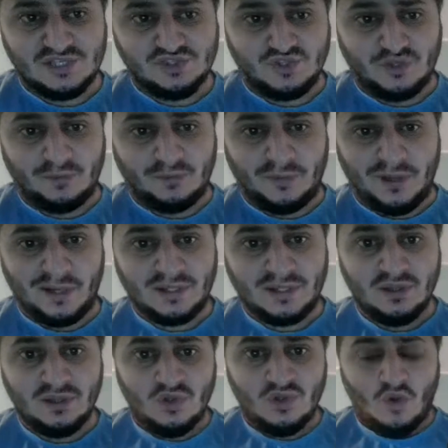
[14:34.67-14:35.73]
there's a glass on
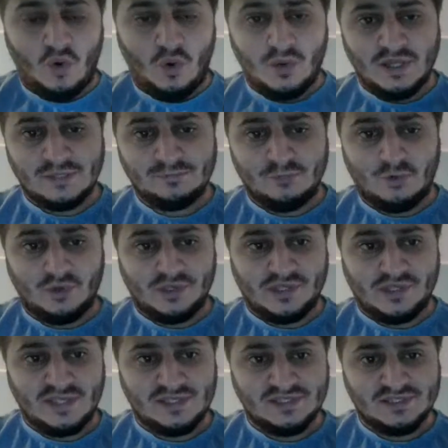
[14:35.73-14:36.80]
the back. Always
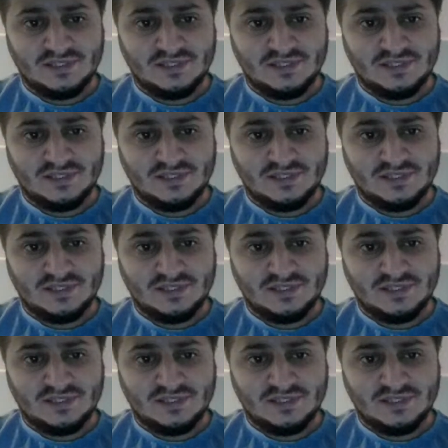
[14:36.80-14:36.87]
put